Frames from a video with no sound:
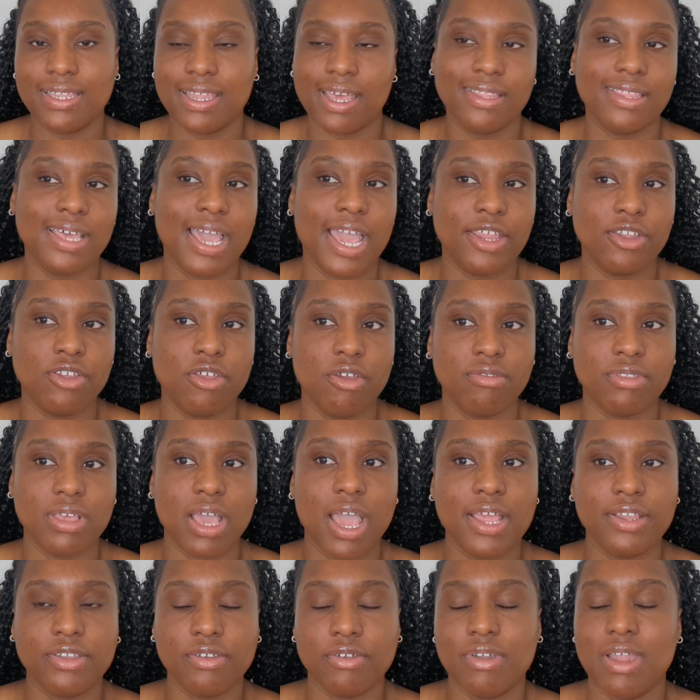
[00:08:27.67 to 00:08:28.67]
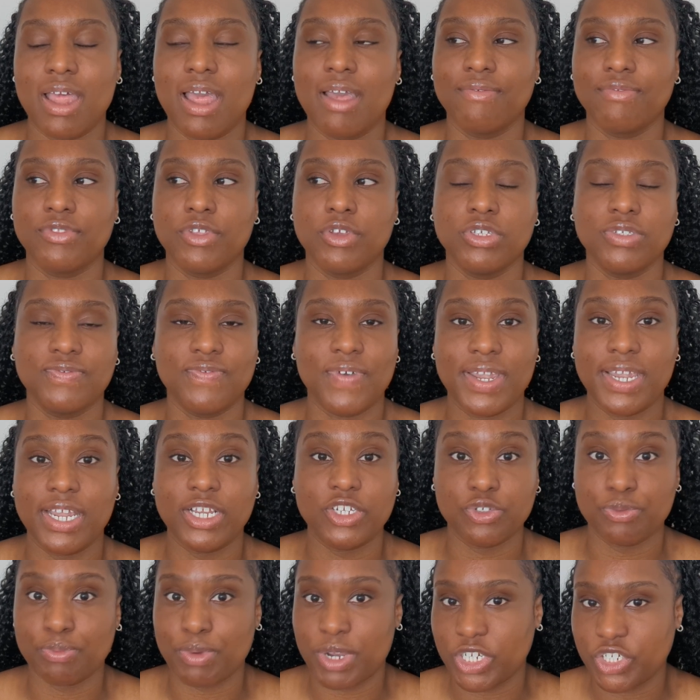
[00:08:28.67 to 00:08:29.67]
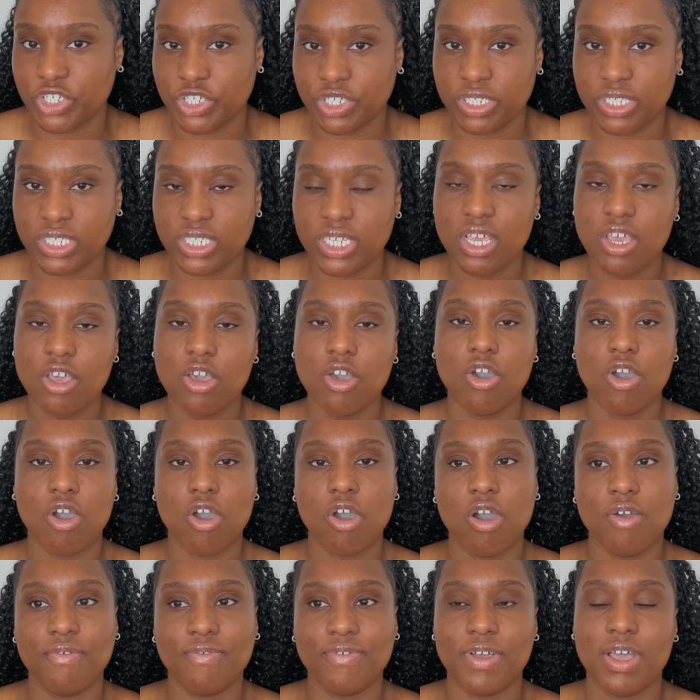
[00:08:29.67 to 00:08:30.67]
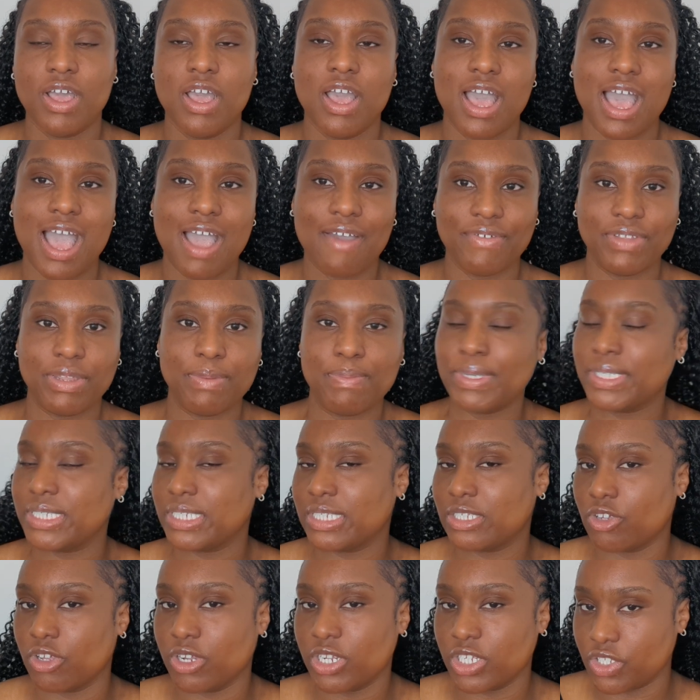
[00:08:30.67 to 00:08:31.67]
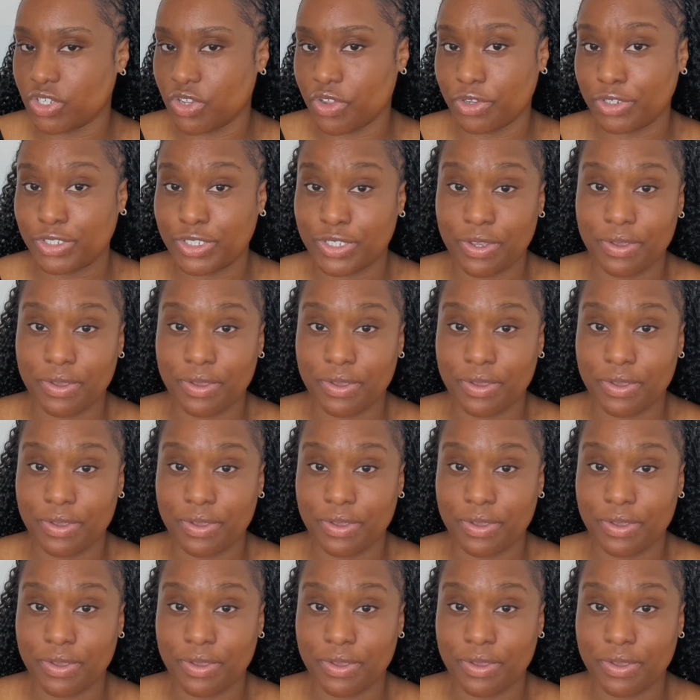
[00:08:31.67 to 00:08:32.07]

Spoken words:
now that I know that I don't have those financial pressures of having the business on its own.